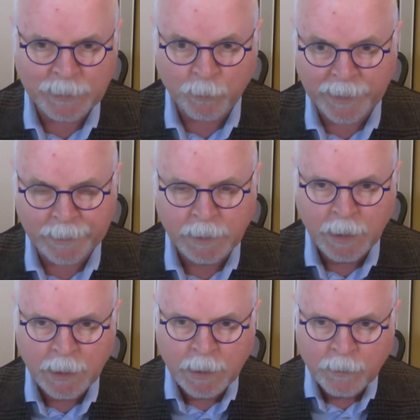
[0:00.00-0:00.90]
where
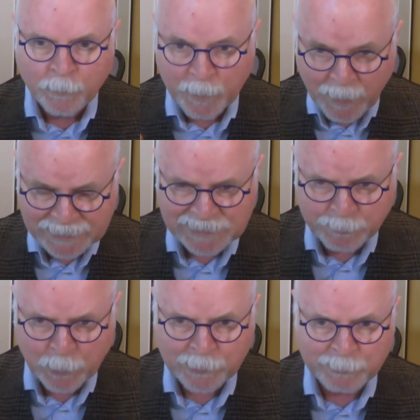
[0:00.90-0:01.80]
we want to
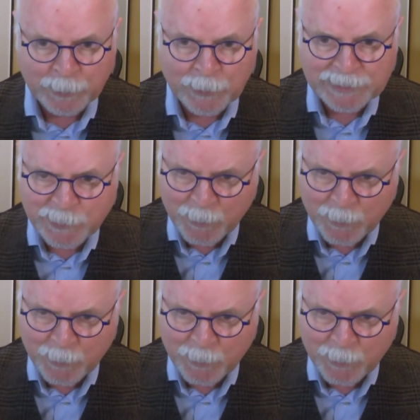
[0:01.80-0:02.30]
support our employees, we